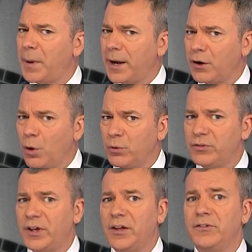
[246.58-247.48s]
Pankoke
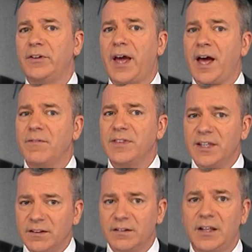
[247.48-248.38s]
says to have
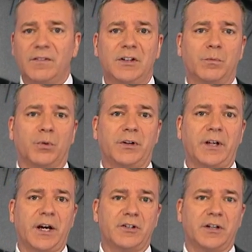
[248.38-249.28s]
this level of
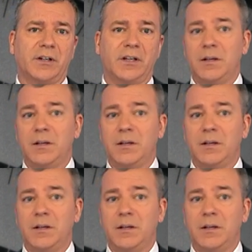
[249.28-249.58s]
protection,